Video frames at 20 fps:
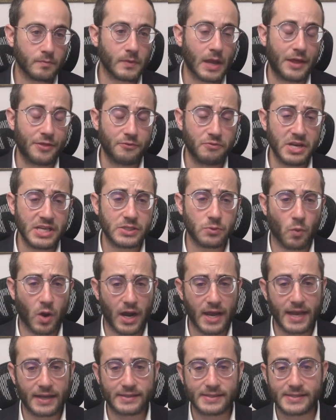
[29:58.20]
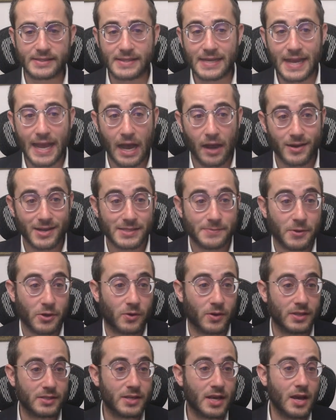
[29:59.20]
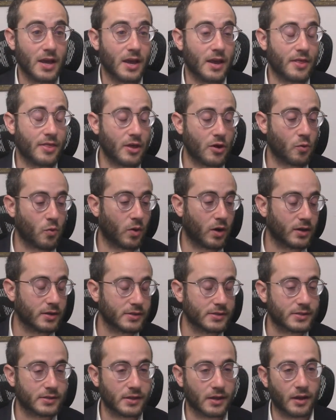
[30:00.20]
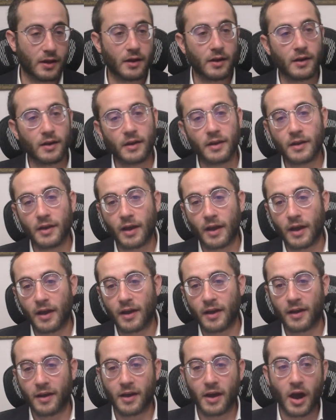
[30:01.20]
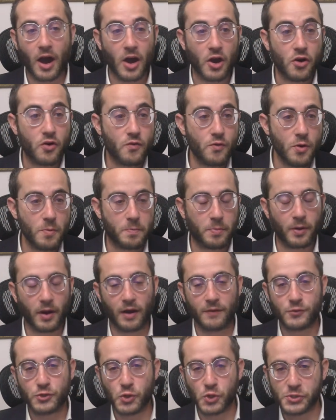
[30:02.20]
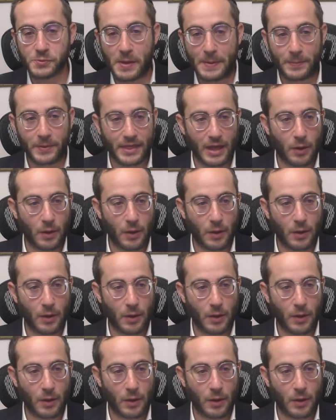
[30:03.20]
And the reason why he had to sneak out is because there was uh, a, a, group of Jewish people